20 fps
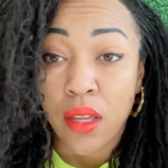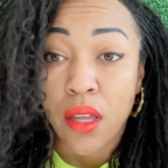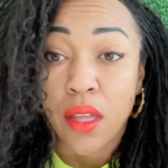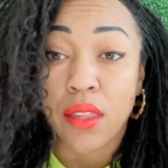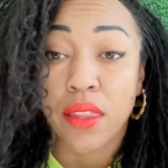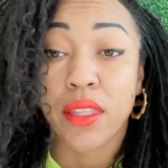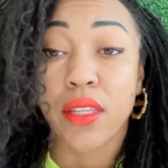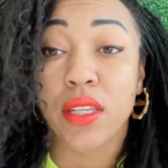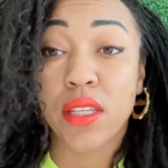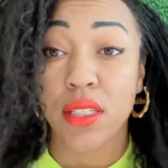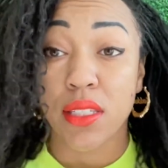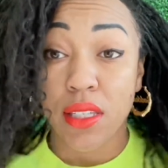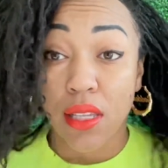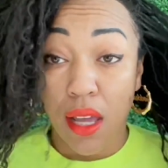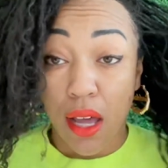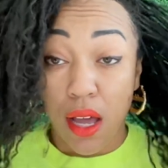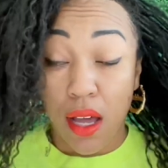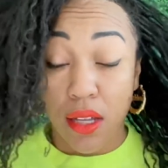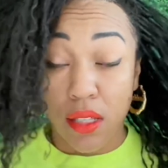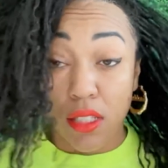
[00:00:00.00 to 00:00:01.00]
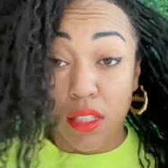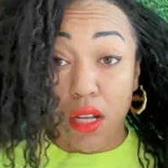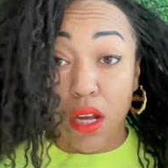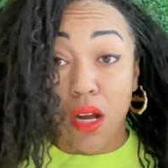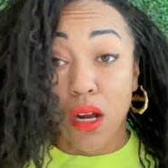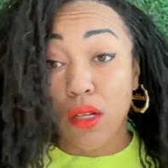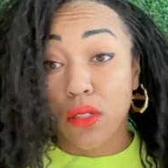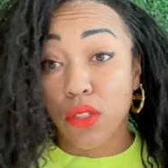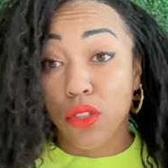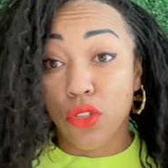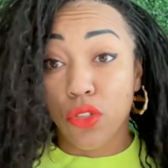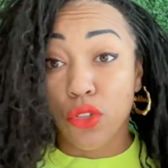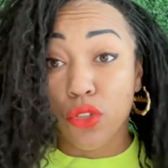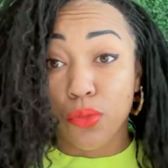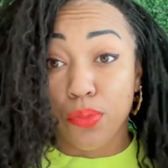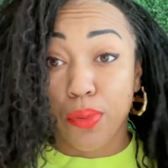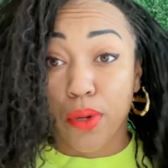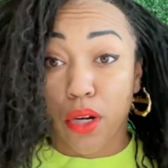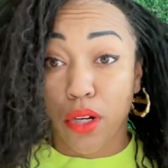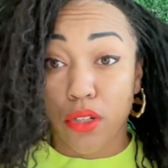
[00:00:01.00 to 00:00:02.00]
These locks are
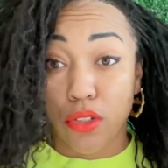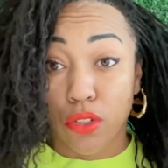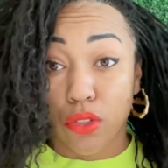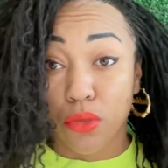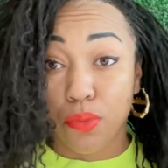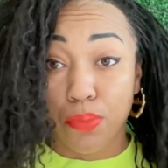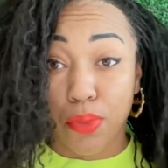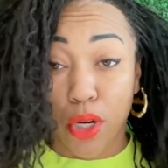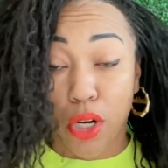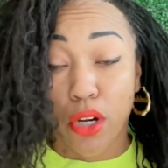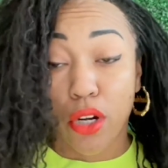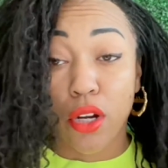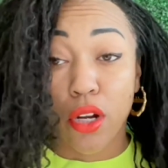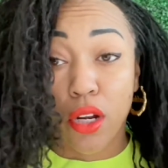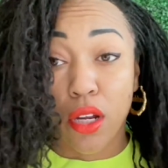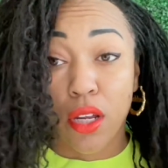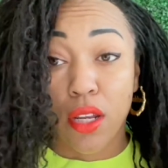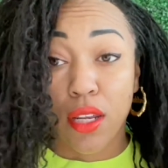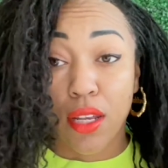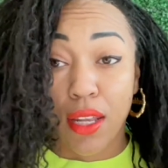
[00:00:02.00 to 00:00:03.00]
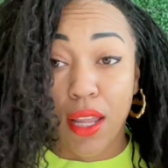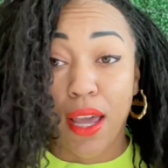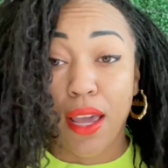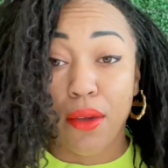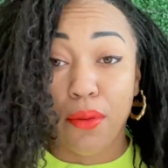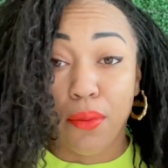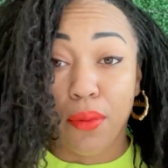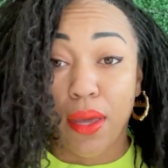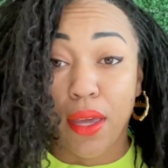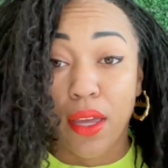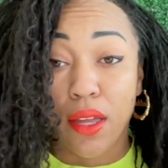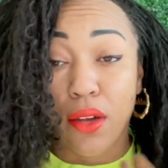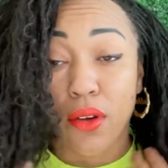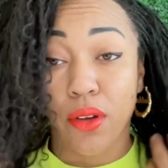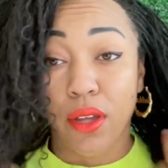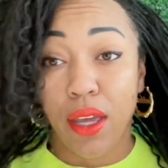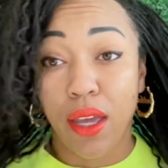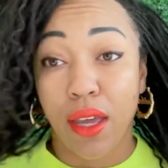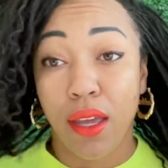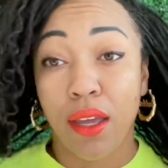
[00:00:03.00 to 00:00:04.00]
super duper lightweight,
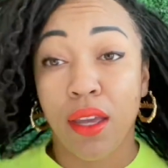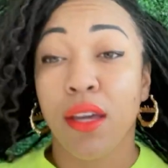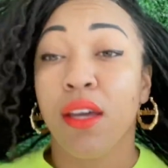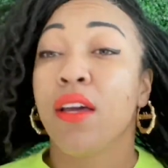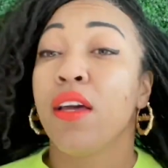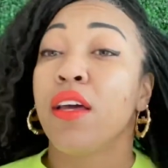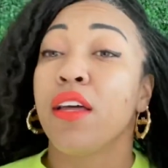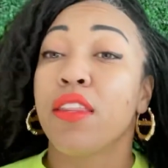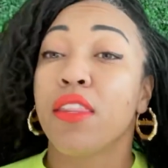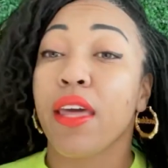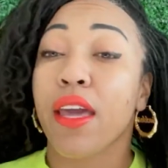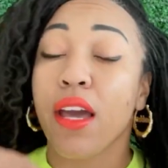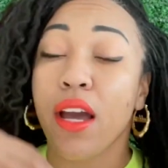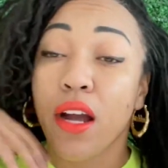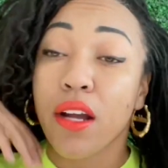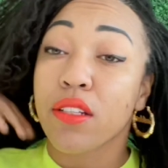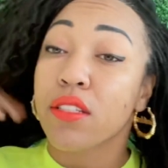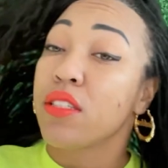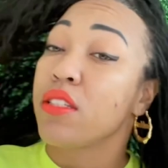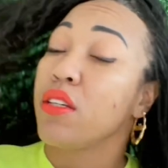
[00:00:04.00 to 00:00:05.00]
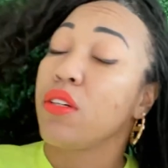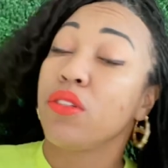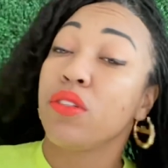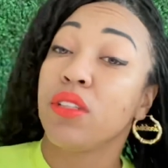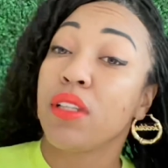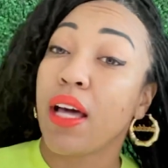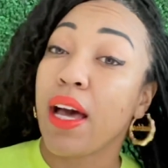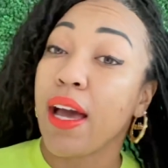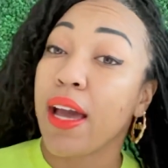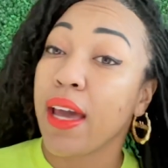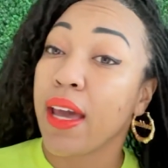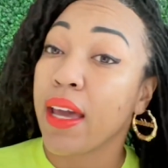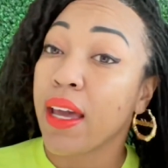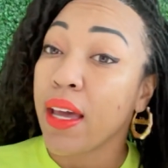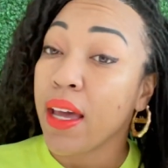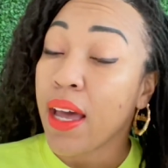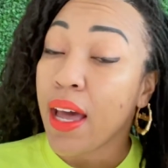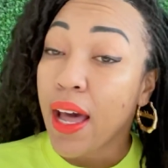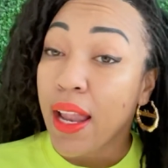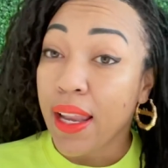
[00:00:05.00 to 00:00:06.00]
okay? They are so light.
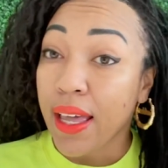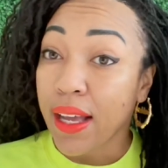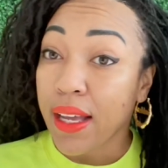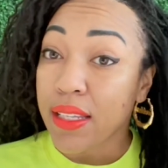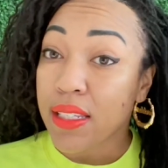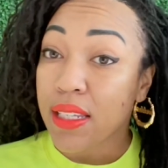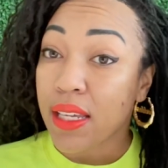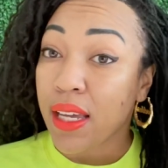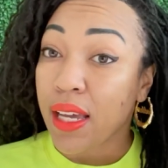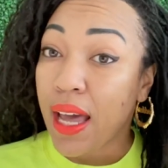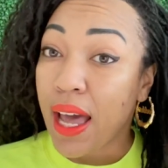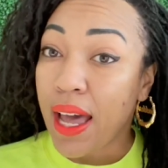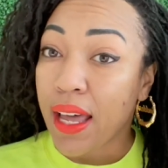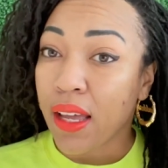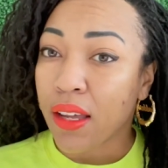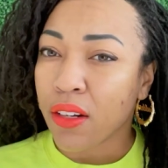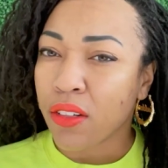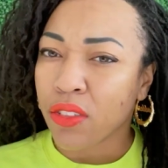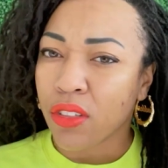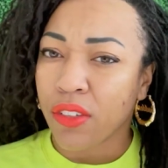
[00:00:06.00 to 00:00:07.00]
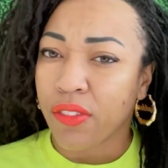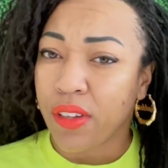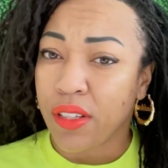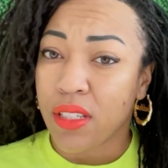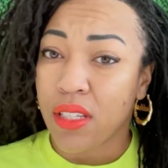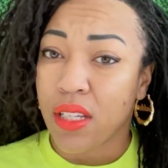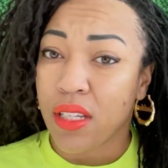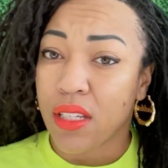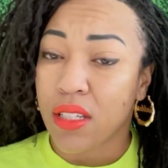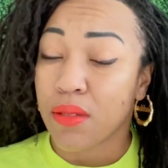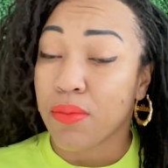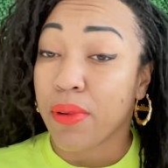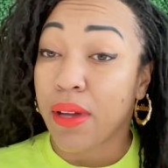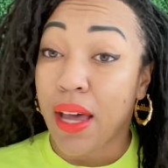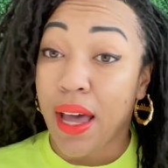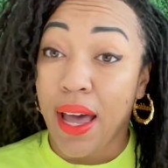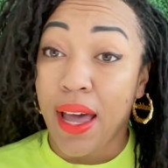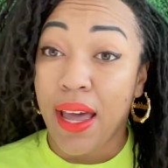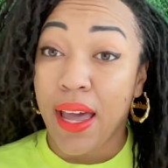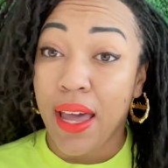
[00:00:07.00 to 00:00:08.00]
Like I said, I don't know if I said this, but
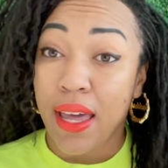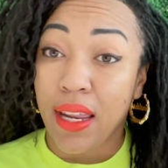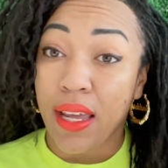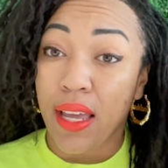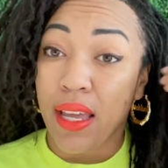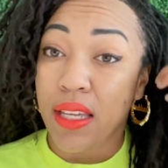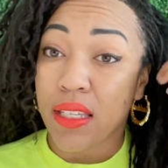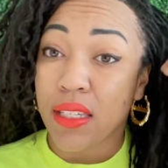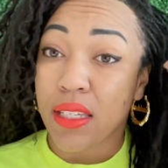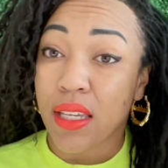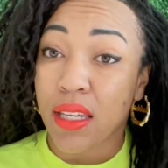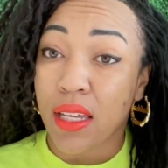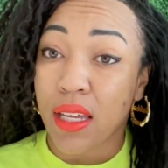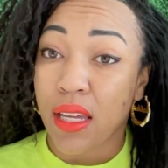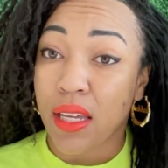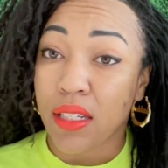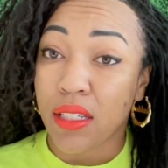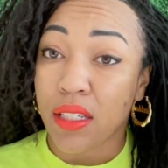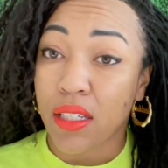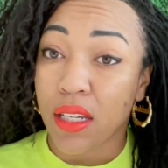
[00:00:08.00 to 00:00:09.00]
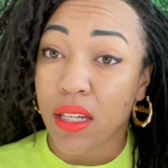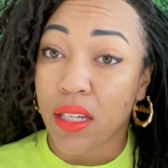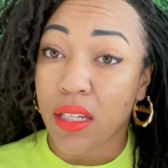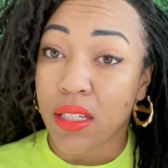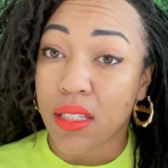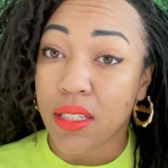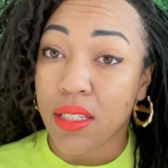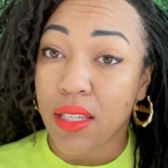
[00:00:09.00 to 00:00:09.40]
I added 18 inches